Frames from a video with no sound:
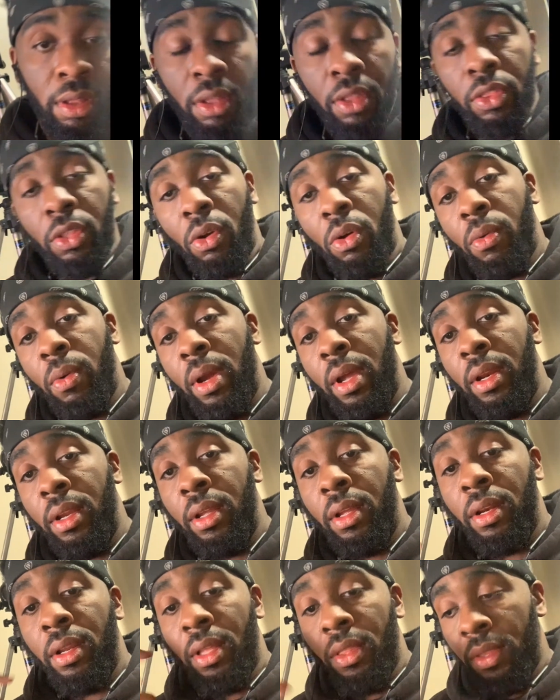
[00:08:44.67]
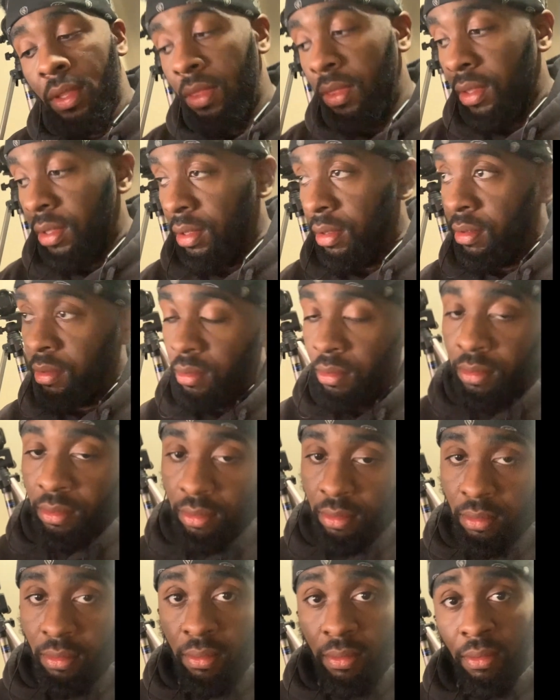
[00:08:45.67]
throw it right in, and then the
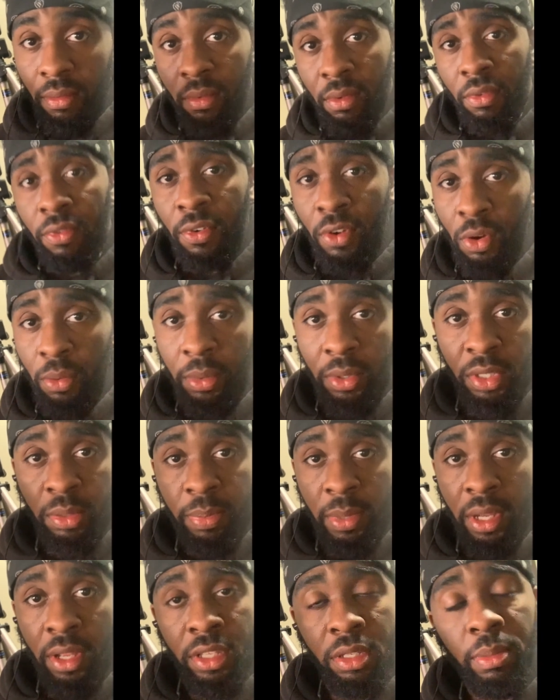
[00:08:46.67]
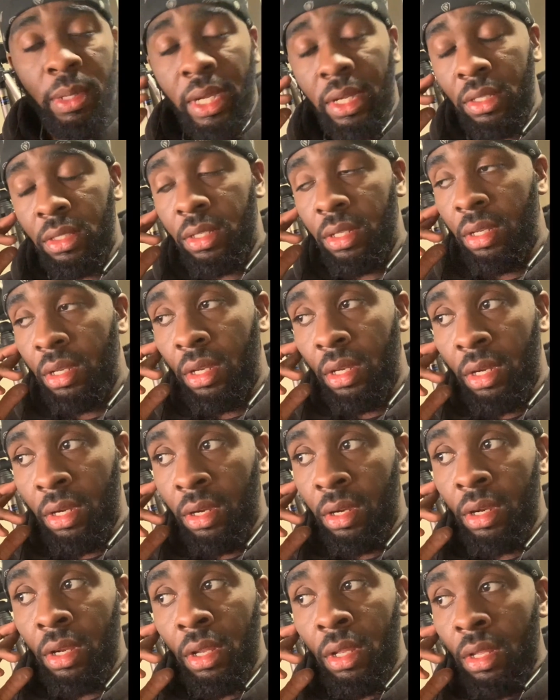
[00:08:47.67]
foam expands back into your
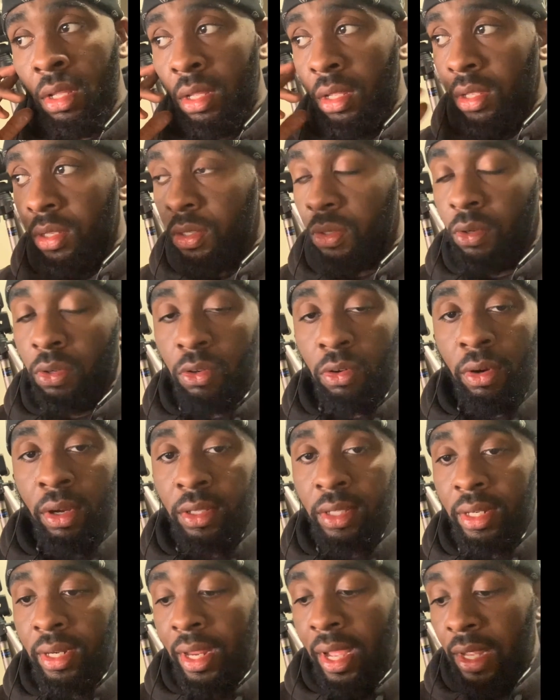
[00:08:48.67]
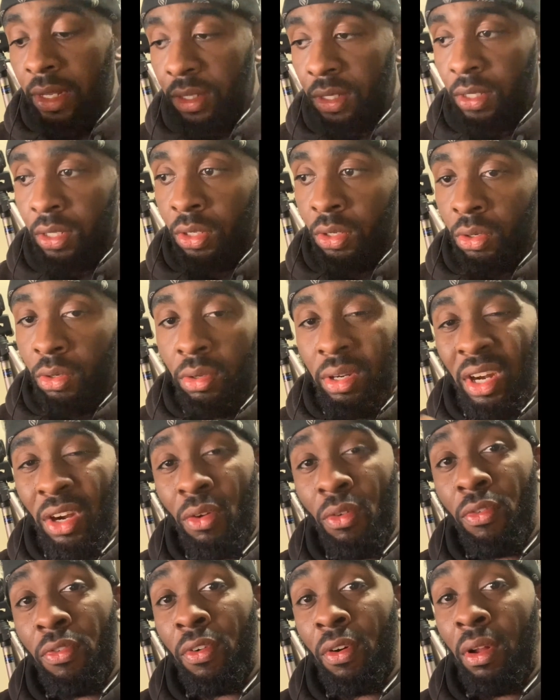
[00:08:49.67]
ear, so it creates a nice seal. They
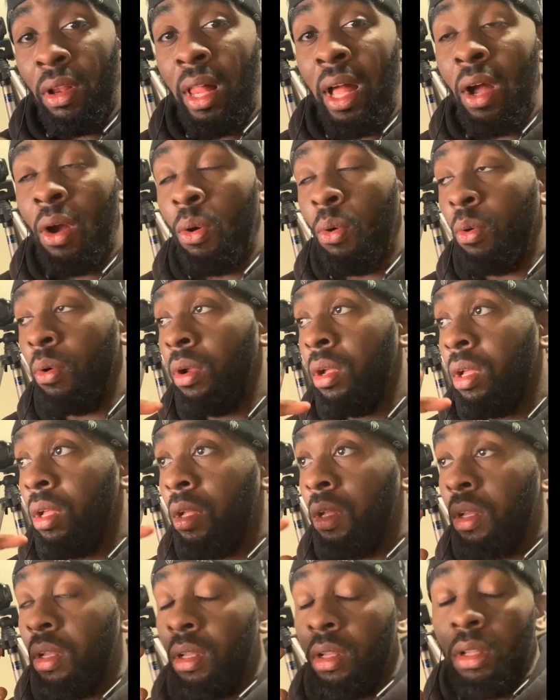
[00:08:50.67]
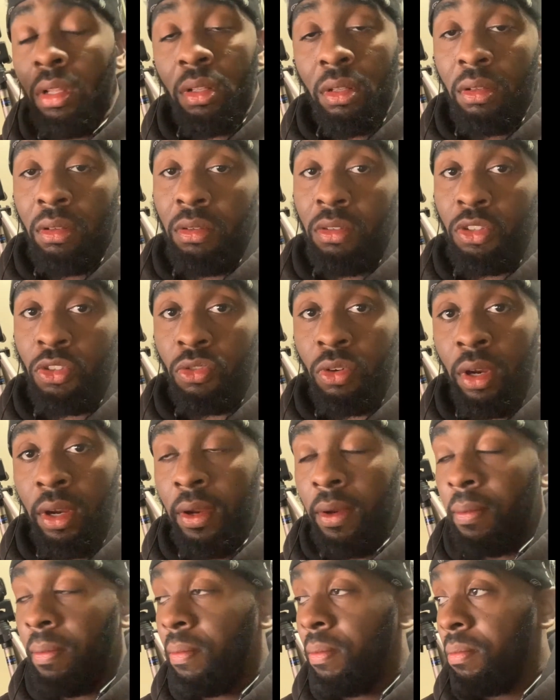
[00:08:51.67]
don't fall out,
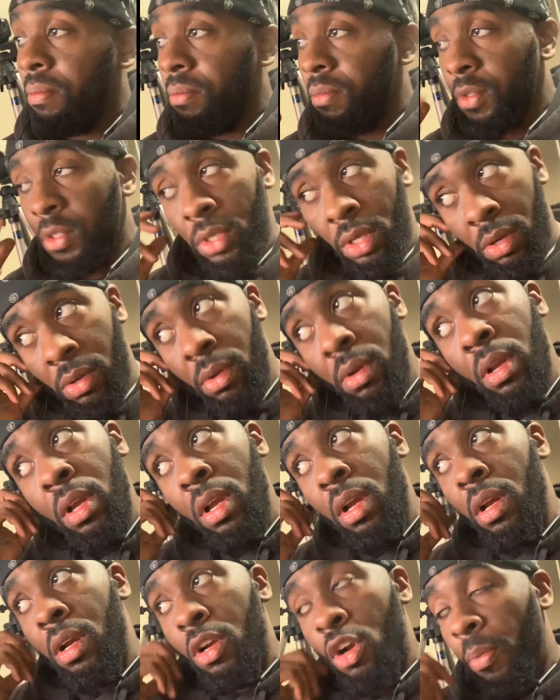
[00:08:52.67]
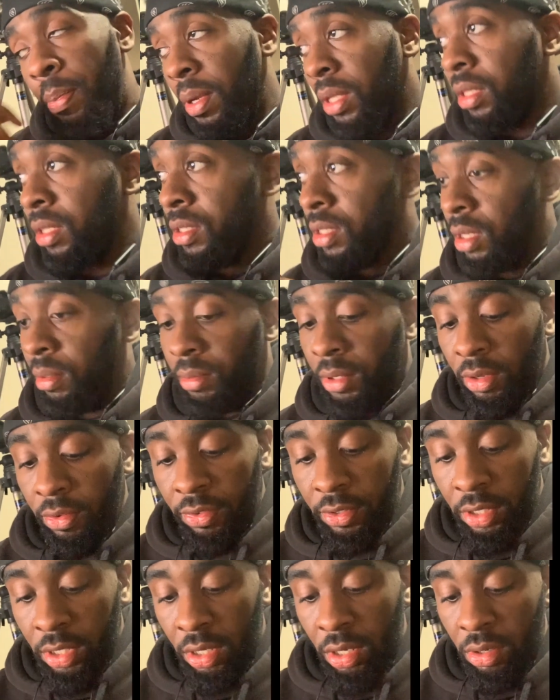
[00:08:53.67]
straight. So go pick these up though
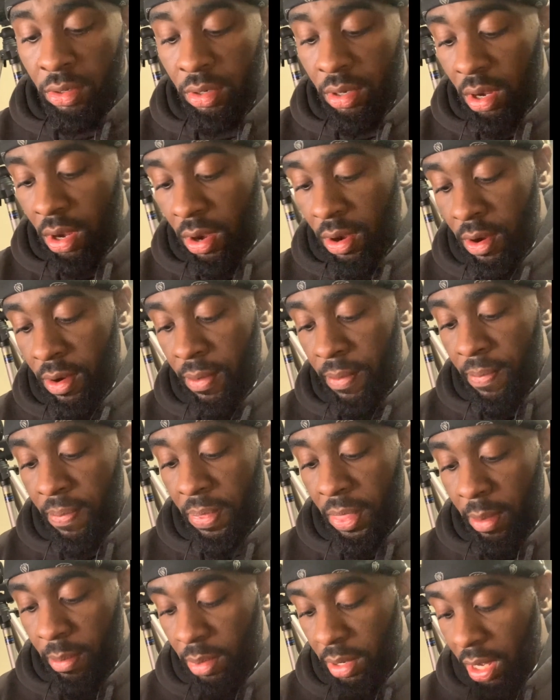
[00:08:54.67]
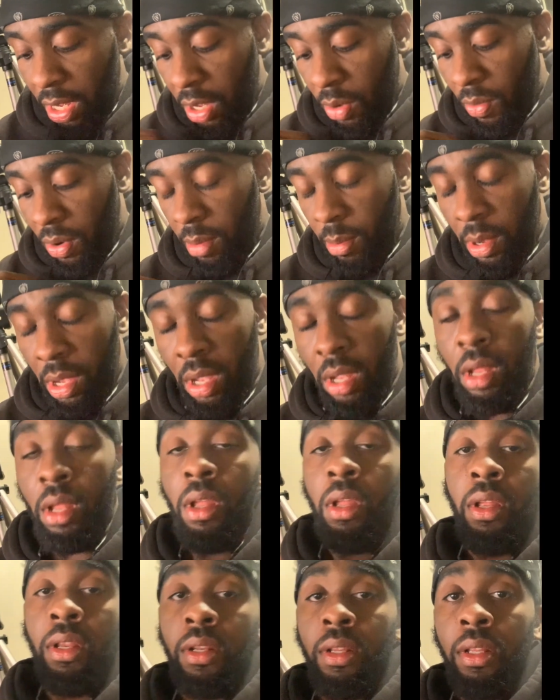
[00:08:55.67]
for sure. But anyway, man,
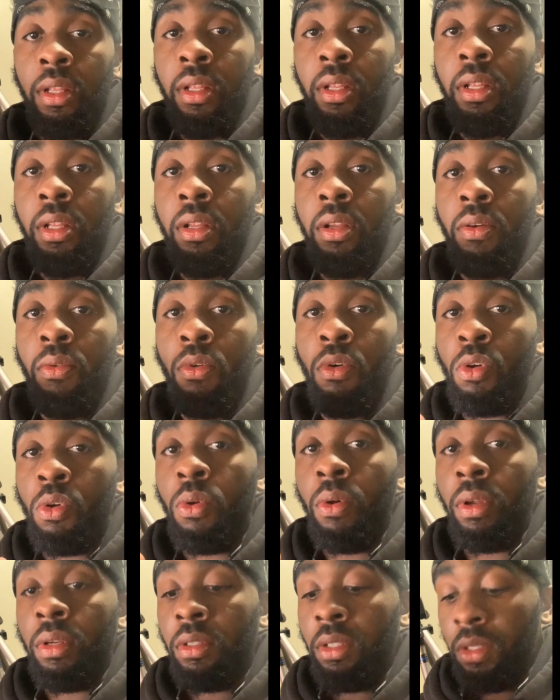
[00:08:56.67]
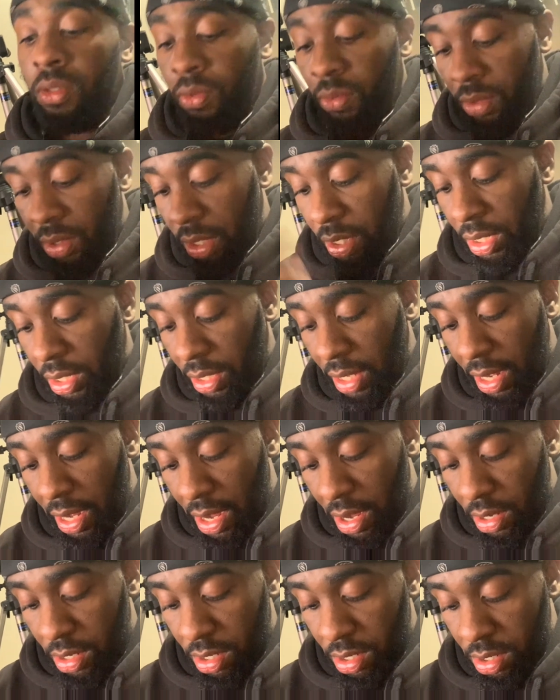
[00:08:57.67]
real quick, just wanted to get that
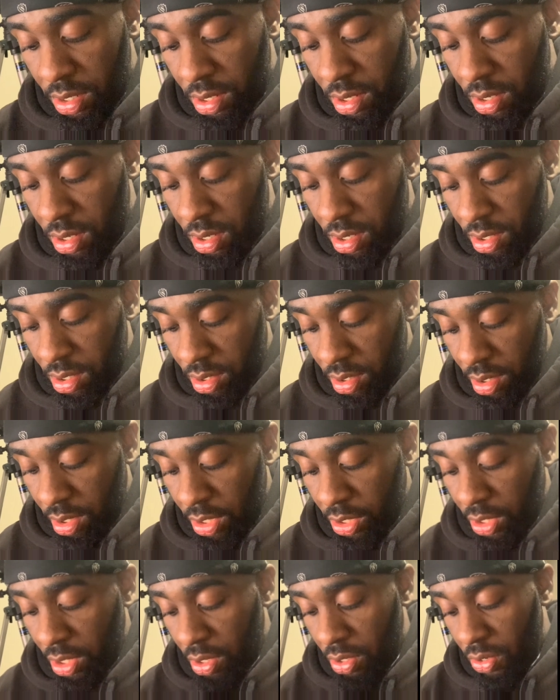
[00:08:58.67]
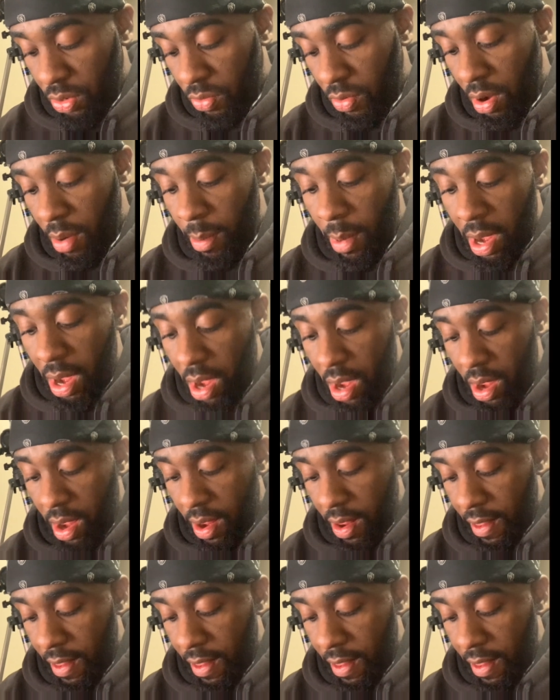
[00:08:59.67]
out here, let y'all know where I'm at.